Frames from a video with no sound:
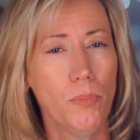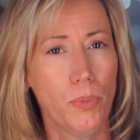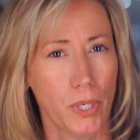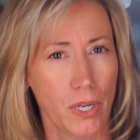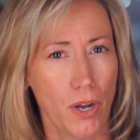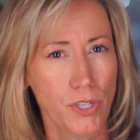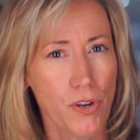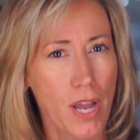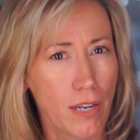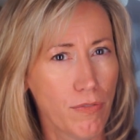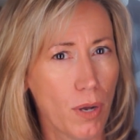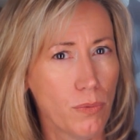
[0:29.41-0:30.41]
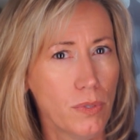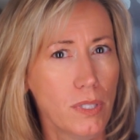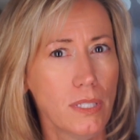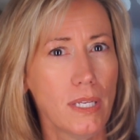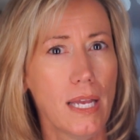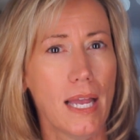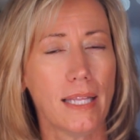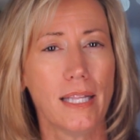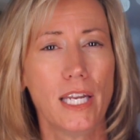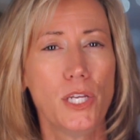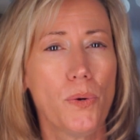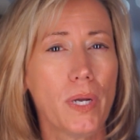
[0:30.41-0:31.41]
putting on your headphones and
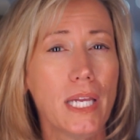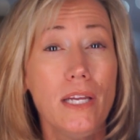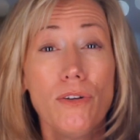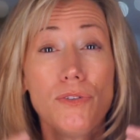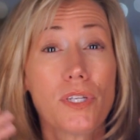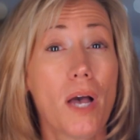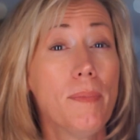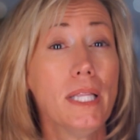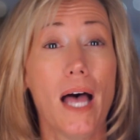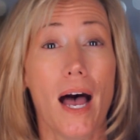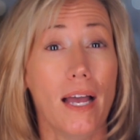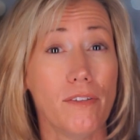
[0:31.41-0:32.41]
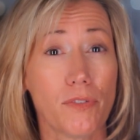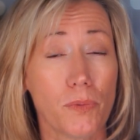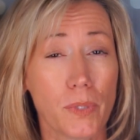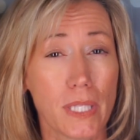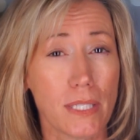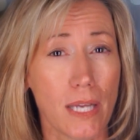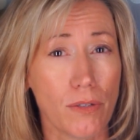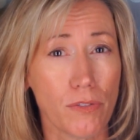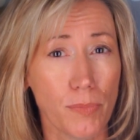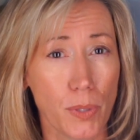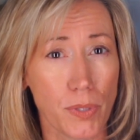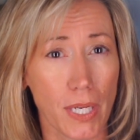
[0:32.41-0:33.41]
letting your ears come alive with the sound
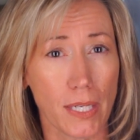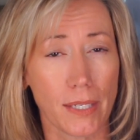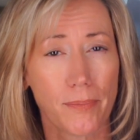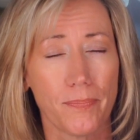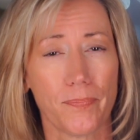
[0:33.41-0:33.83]
of music.